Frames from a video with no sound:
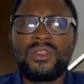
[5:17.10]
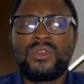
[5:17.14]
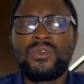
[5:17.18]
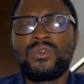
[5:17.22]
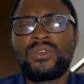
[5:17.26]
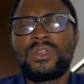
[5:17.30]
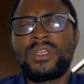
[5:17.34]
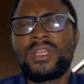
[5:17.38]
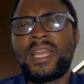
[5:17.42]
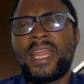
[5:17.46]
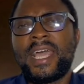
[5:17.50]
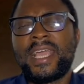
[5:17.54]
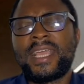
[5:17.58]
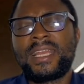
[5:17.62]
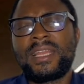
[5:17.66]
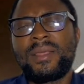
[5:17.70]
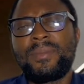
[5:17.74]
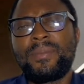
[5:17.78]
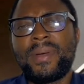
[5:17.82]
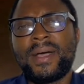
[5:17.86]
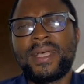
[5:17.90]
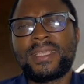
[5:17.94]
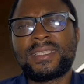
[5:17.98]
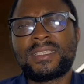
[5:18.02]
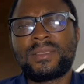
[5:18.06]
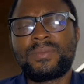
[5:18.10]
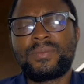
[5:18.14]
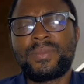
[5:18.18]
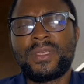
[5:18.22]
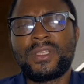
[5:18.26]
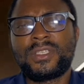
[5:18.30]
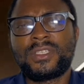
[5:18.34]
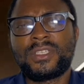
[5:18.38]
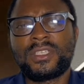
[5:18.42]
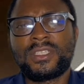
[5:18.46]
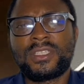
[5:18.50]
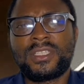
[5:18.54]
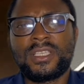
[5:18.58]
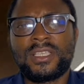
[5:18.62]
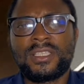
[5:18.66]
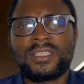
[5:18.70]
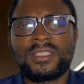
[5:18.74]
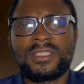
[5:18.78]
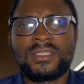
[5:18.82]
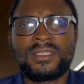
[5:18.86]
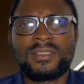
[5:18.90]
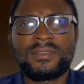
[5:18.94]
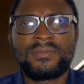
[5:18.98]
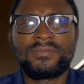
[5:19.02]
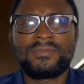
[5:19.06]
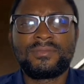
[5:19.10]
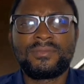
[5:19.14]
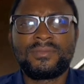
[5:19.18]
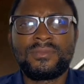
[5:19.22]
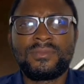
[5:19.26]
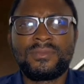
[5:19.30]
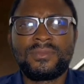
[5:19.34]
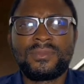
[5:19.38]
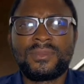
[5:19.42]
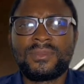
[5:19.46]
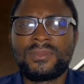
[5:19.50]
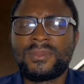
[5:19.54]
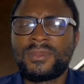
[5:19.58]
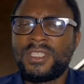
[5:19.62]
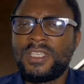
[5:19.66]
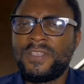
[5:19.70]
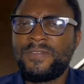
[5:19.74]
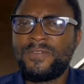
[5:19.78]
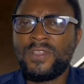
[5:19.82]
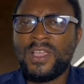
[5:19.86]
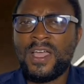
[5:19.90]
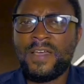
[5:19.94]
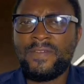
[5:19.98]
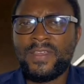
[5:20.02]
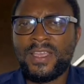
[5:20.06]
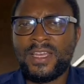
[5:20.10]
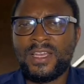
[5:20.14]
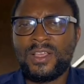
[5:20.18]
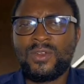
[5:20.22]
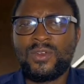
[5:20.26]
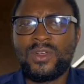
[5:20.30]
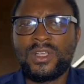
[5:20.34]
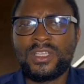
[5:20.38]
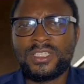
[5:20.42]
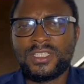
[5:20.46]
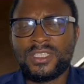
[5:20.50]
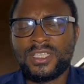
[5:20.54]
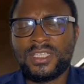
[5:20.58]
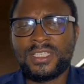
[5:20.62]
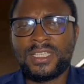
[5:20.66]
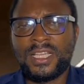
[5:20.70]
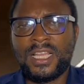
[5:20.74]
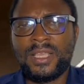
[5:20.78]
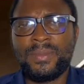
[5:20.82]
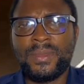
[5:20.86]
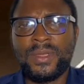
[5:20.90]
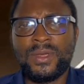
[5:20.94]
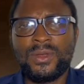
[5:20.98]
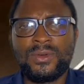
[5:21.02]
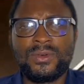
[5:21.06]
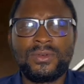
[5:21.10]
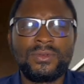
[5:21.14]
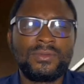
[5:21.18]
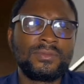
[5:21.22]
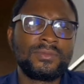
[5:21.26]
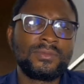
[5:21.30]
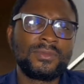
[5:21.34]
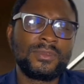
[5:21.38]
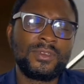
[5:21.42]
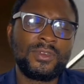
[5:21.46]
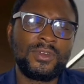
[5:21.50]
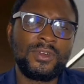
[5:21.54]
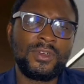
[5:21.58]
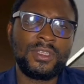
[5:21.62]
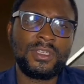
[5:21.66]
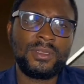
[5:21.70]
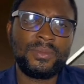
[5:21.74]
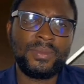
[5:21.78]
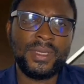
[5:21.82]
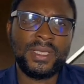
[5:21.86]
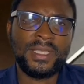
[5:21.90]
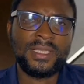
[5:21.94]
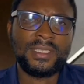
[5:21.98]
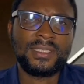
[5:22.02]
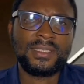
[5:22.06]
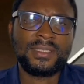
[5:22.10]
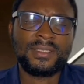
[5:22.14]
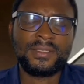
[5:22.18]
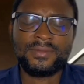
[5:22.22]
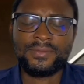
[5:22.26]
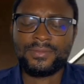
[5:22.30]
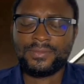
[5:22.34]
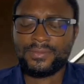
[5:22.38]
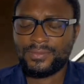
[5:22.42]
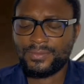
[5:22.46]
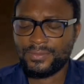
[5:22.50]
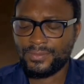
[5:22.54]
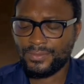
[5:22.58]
you would likely pass the picture test. If you have any questions, let me know. All the best.